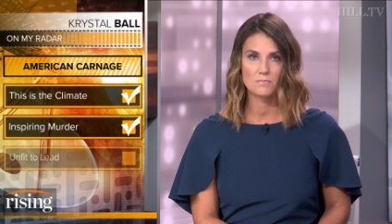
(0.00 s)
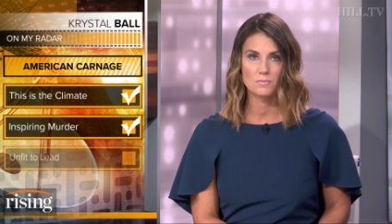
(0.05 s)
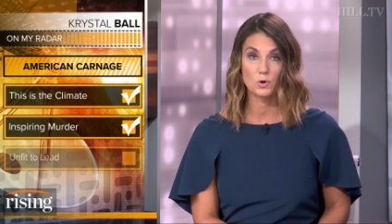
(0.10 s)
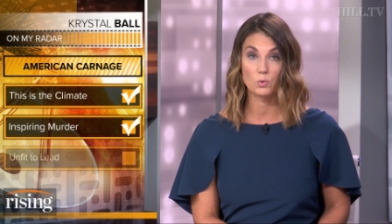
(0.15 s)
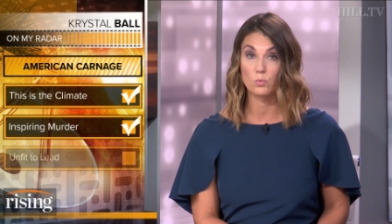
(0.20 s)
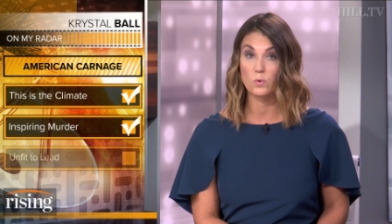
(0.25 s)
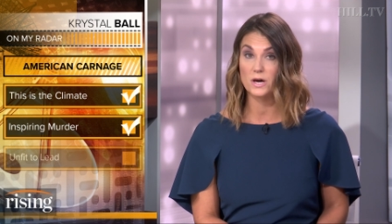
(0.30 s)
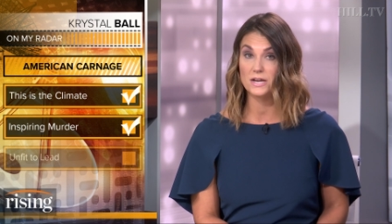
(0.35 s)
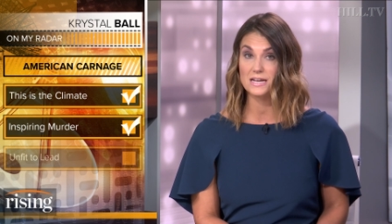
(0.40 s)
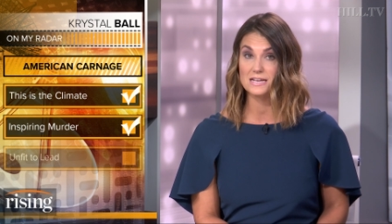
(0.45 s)

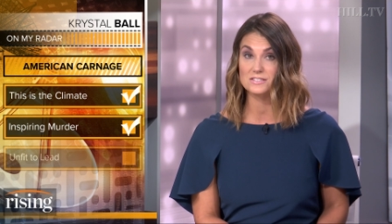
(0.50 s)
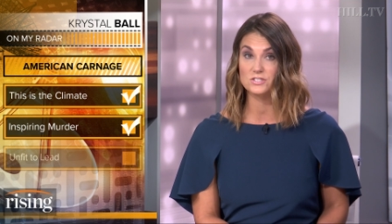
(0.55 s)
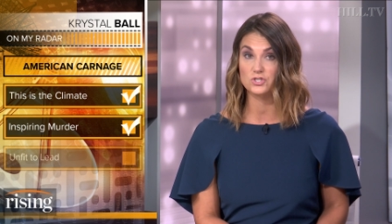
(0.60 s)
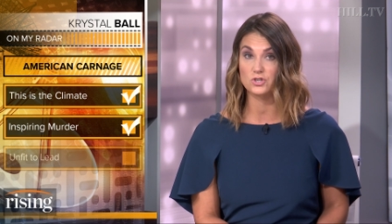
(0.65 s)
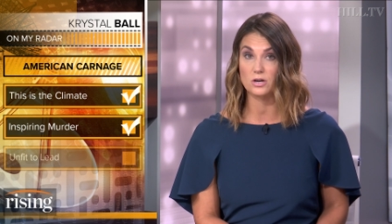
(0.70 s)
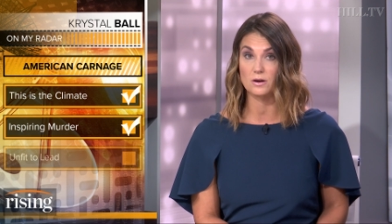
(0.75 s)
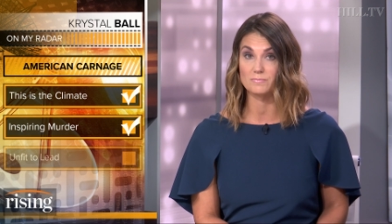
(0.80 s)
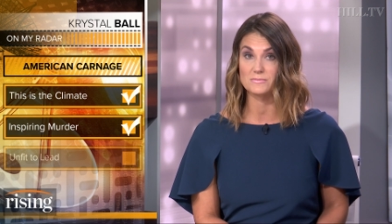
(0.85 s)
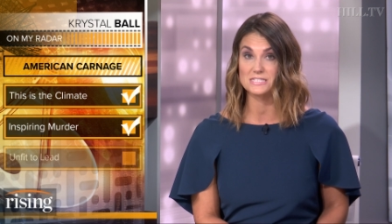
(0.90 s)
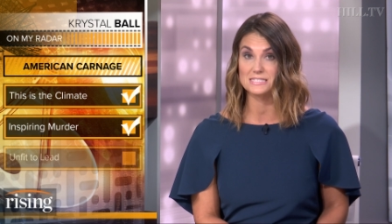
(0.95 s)
But what has
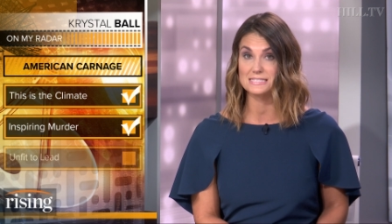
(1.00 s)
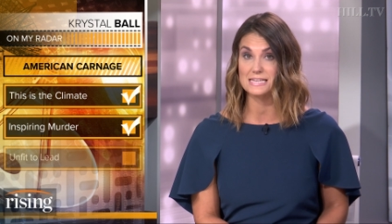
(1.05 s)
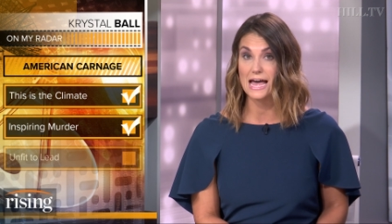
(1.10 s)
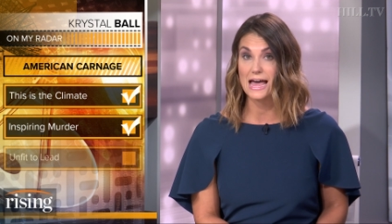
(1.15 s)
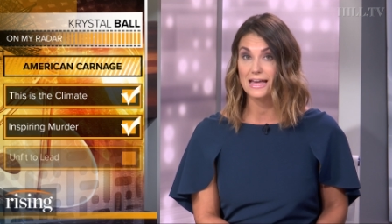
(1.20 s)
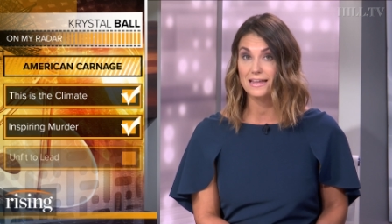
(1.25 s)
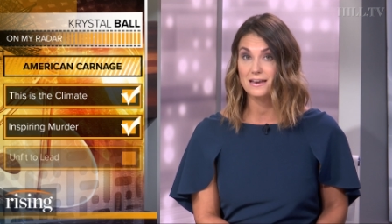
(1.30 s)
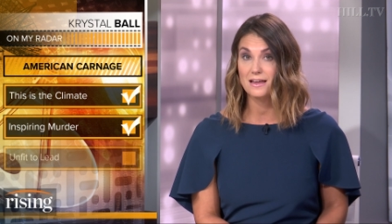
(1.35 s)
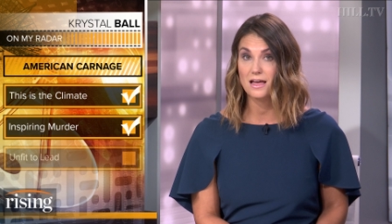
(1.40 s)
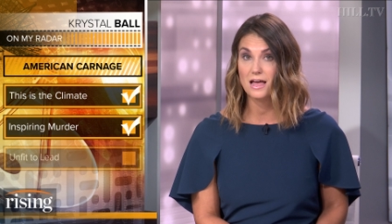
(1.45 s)
Trump
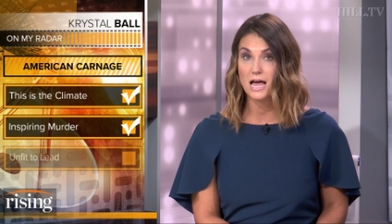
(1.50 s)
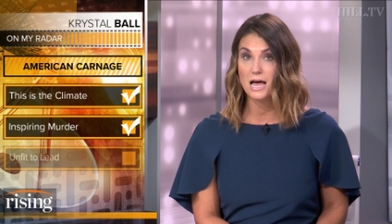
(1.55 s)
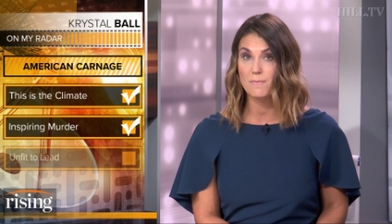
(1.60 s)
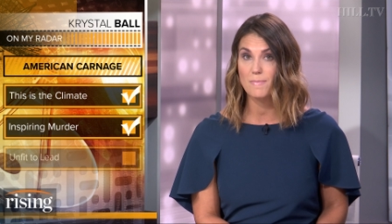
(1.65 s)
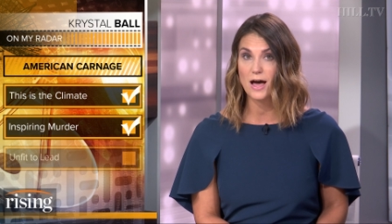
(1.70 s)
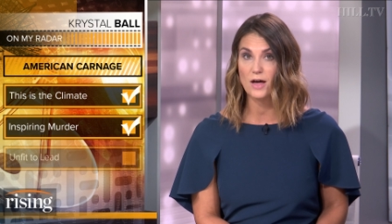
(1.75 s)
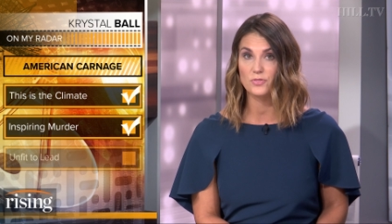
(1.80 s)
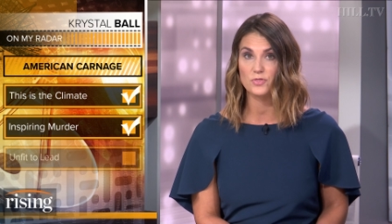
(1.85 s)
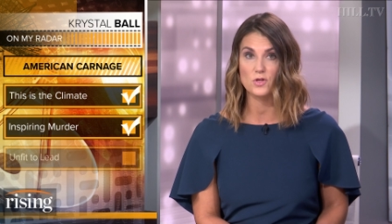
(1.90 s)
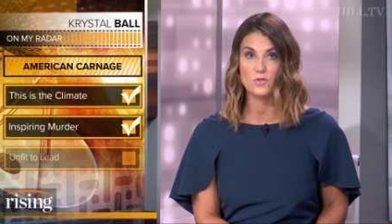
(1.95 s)
said
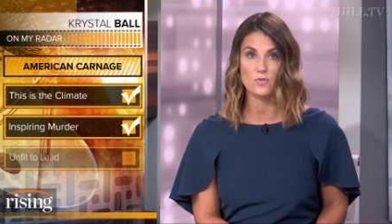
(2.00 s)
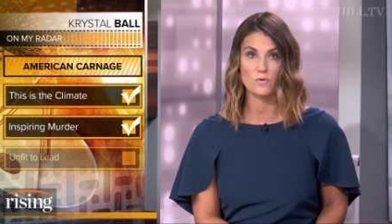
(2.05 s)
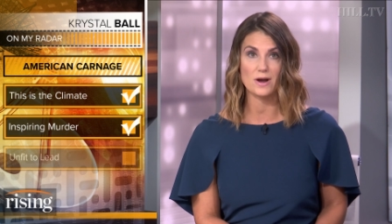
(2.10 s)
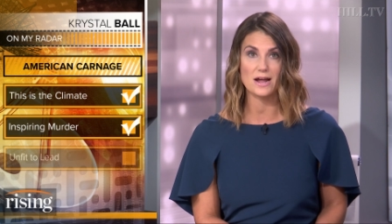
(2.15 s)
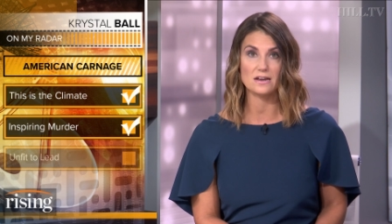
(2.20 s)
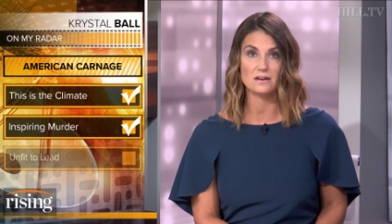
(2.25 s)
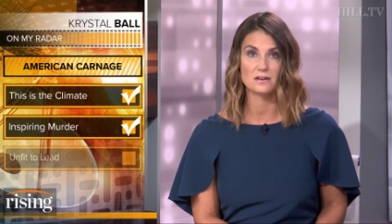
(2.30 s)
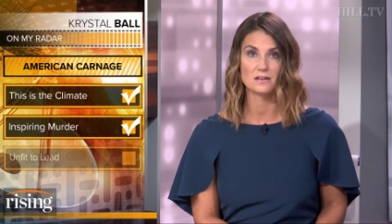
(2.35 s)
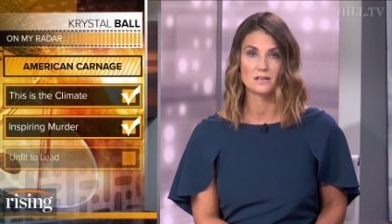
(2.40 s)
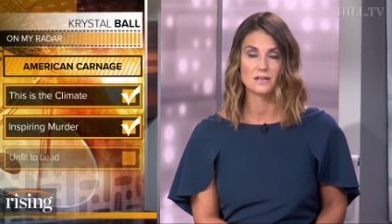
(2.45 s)
about the
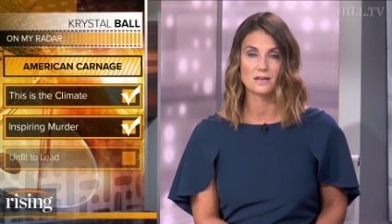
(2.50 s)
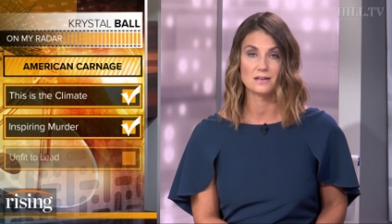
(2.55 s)
threat,